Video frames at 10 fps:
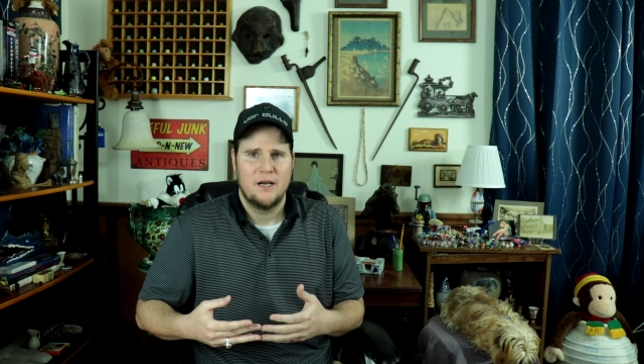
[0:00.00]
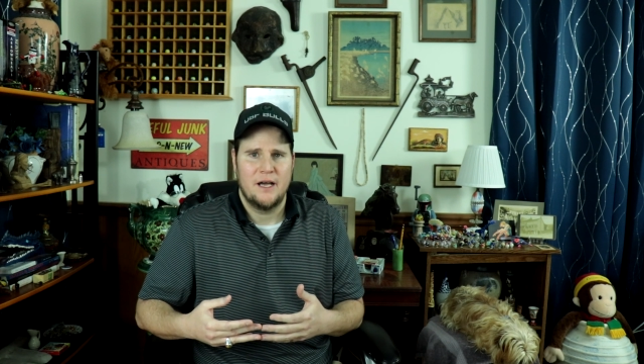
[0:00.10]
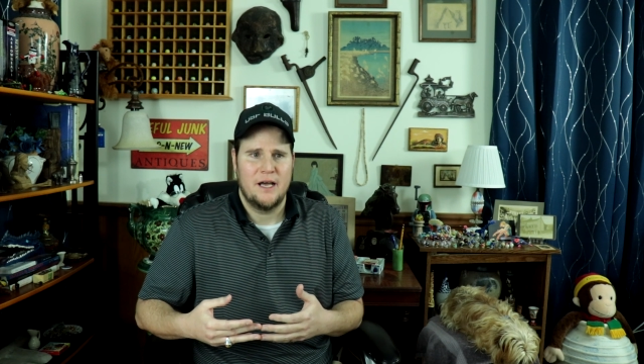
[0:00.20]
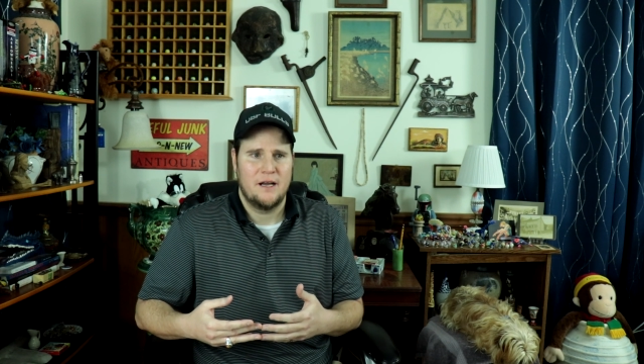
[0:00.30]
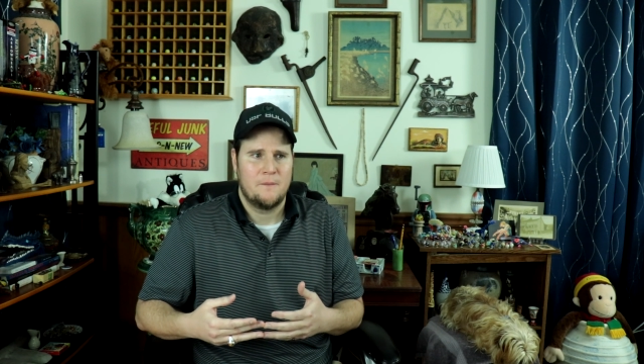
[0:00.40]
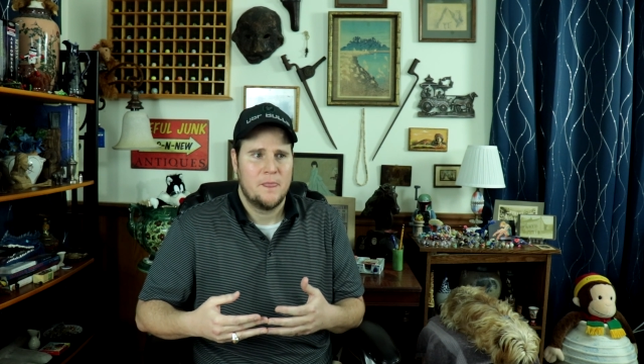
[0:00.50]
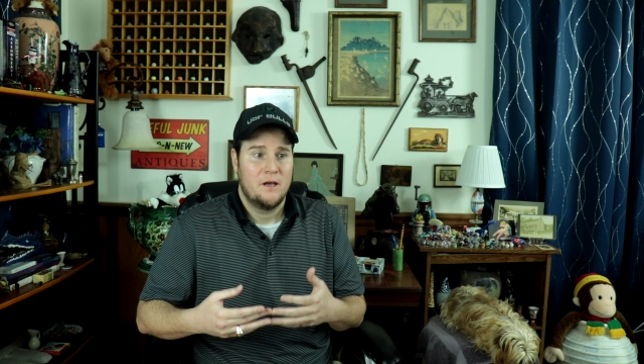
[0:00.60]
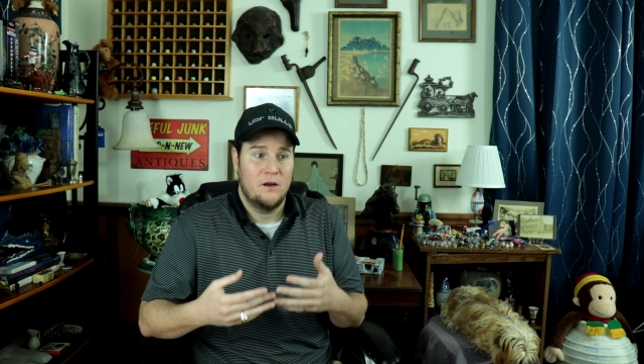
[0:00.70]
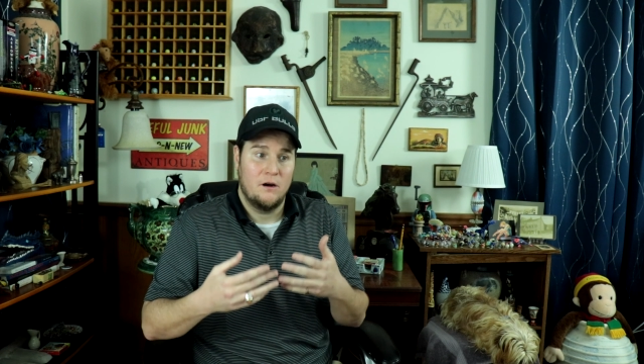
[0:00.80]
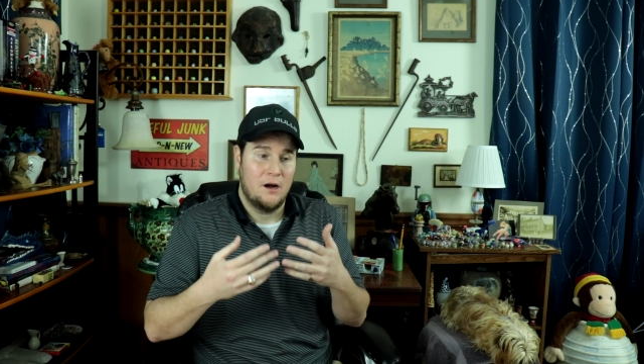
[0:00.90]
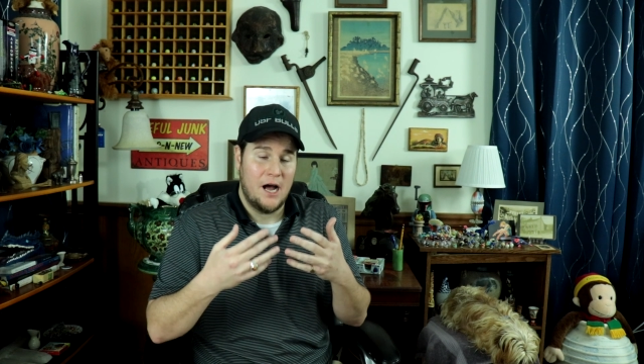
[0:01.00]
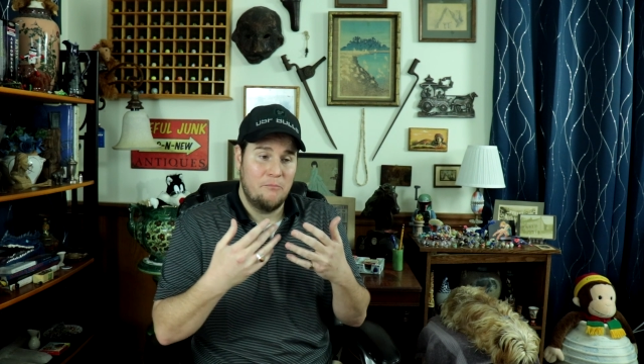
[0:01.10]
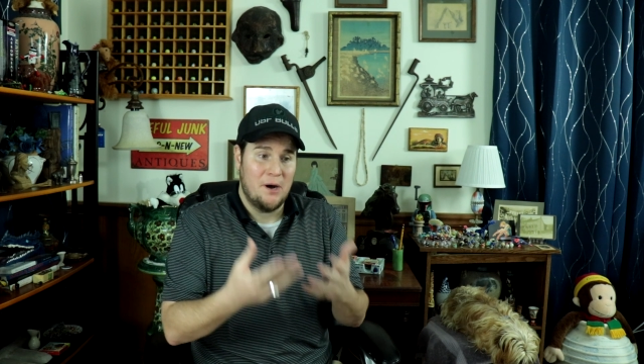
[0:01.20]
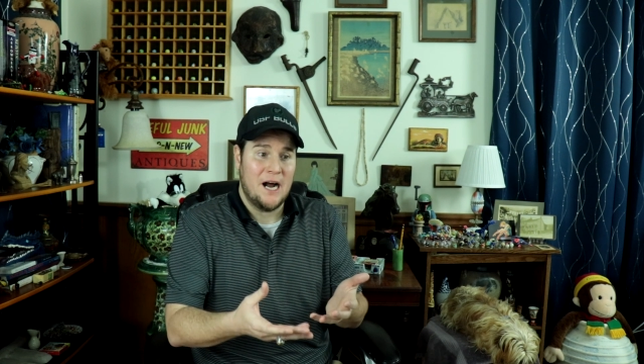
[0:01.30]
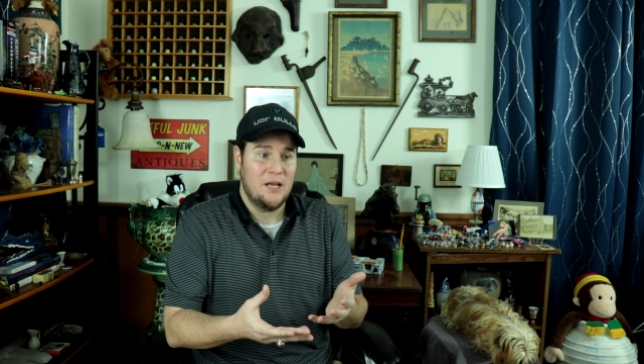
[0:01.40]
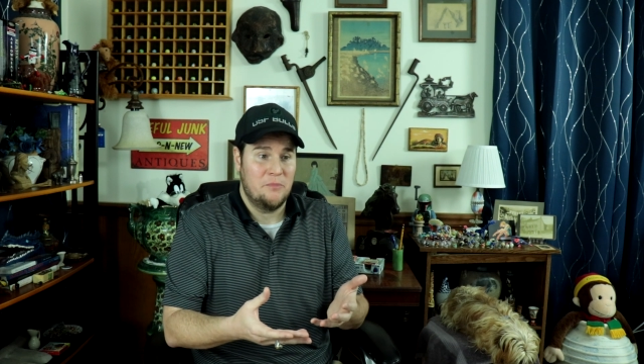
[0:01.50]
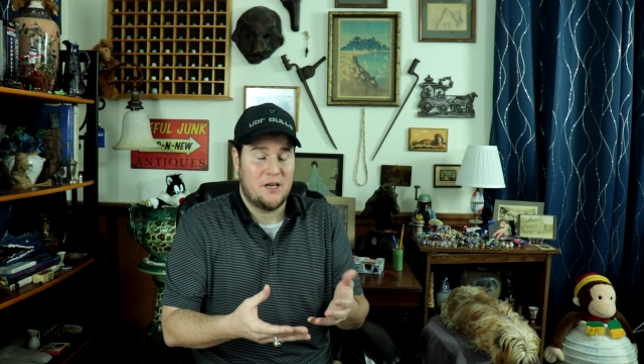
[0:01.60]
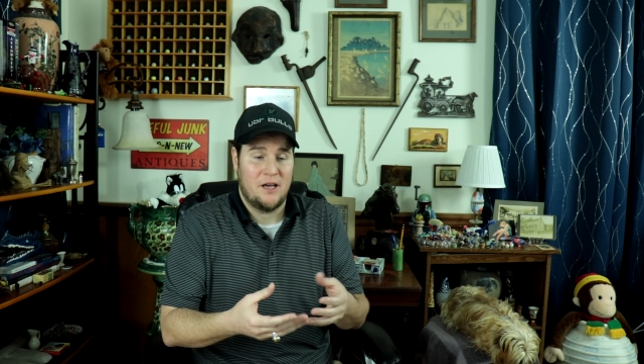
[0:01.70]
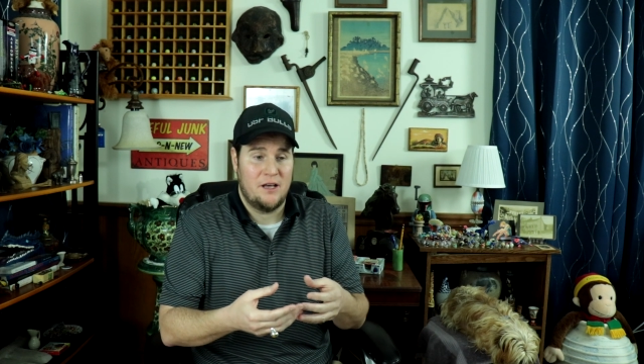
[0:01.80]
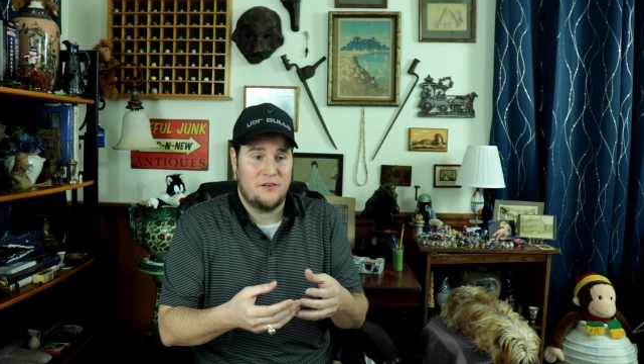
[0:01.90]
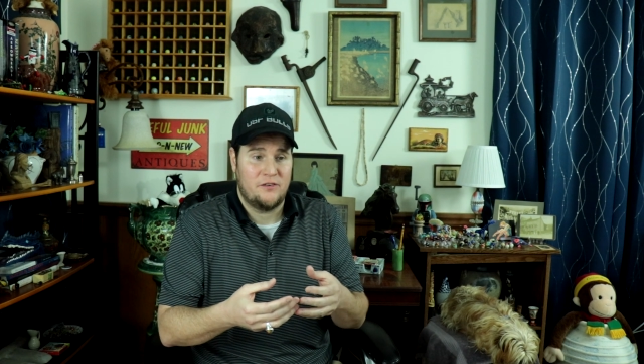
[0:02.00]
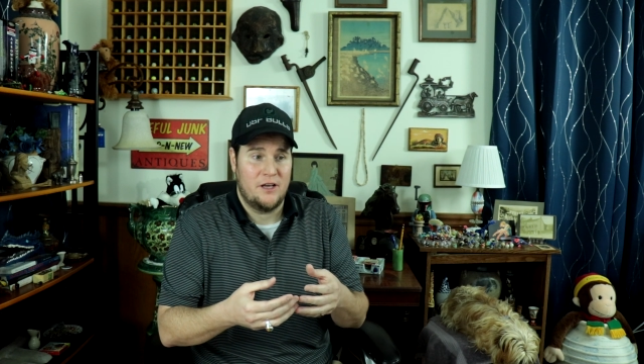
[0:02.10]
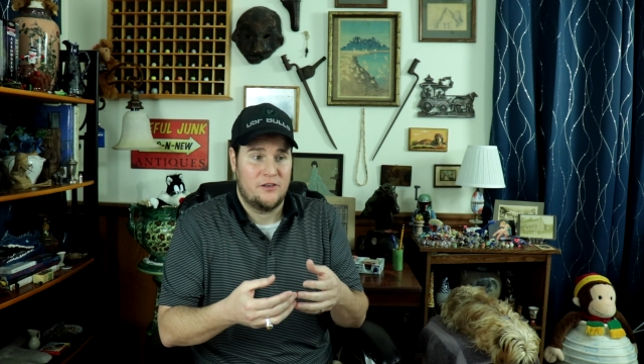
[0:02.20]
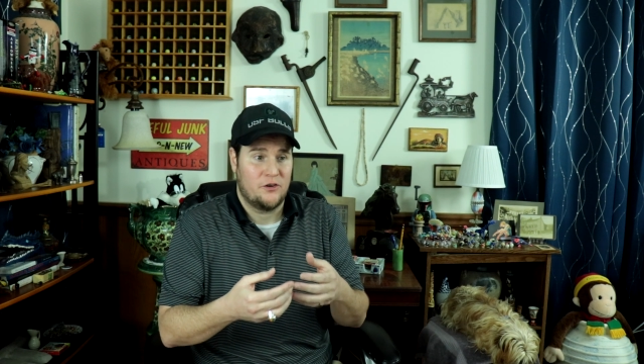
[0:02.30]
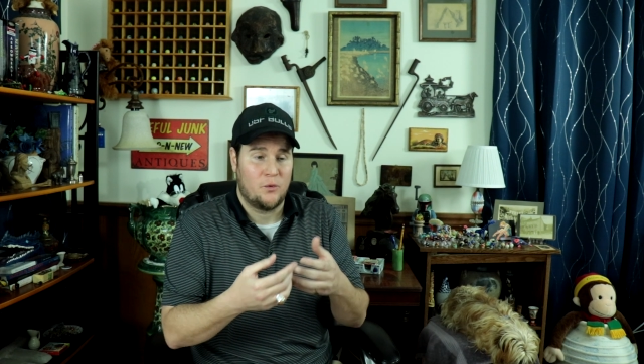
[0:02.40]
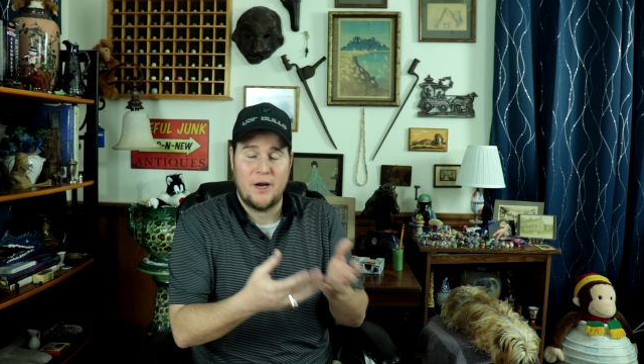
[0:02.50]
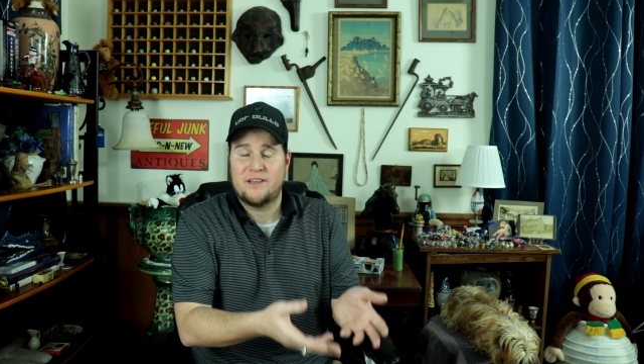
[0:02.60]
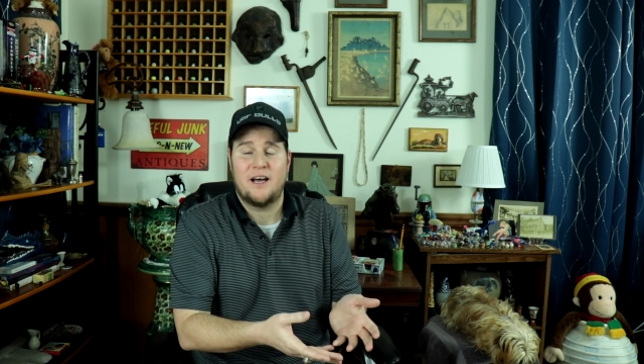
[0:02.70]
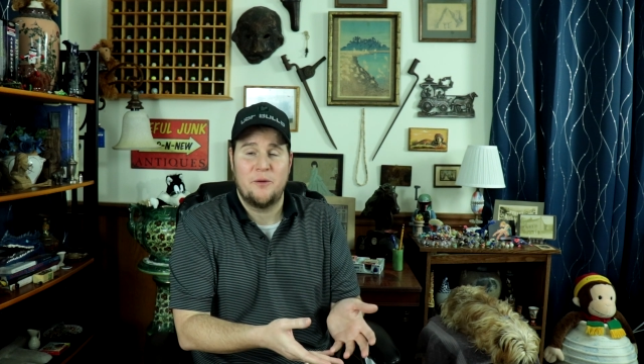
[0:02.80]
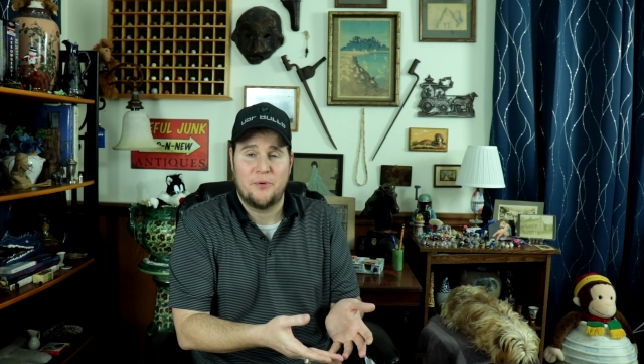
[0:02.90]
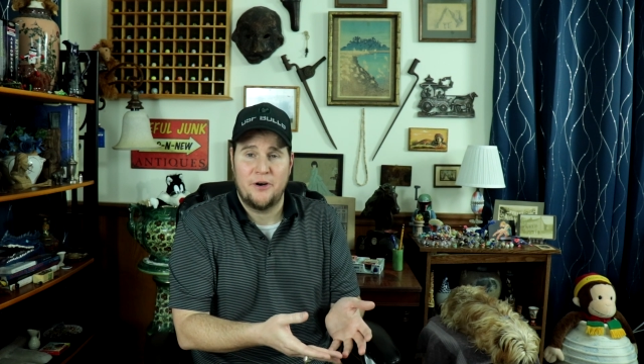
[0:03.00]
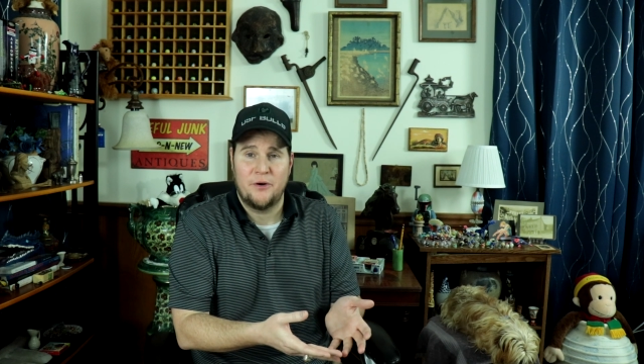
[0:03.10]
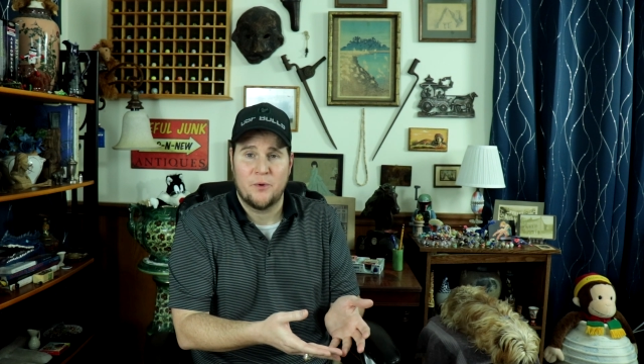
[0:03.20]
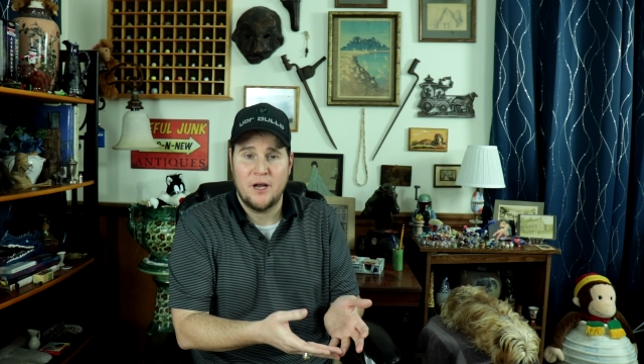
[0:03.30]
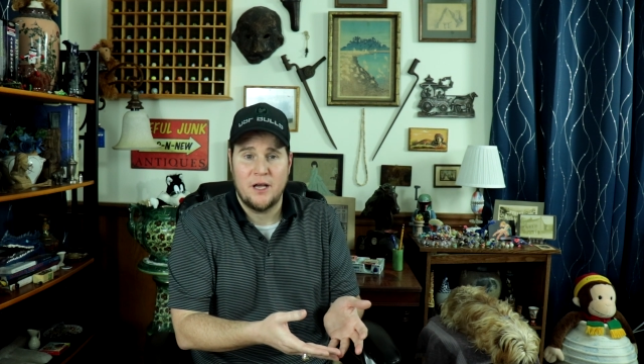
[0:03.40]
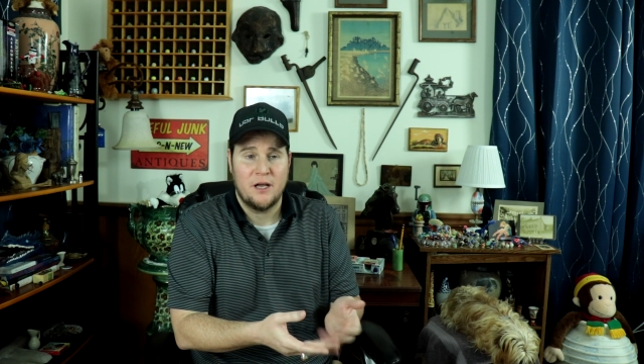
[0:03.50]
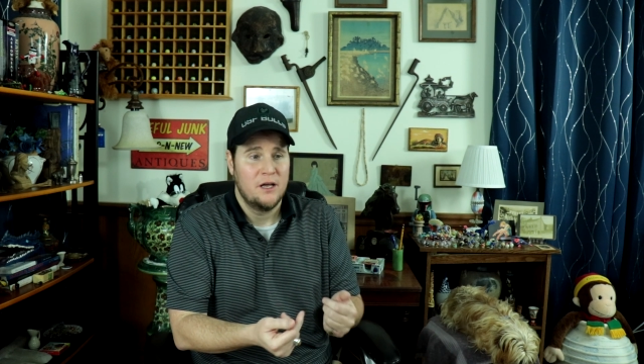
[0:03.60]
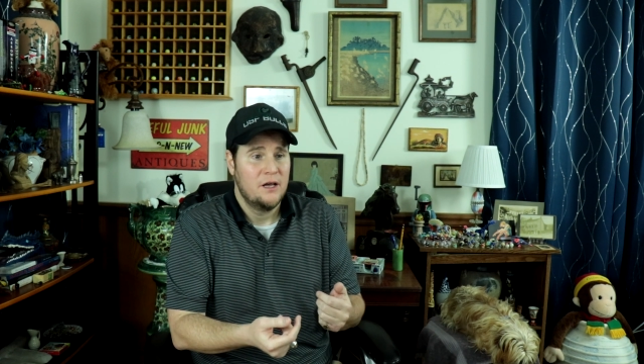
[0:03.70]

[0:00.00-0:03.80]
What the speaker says: And, I bought it because it's a great time period ring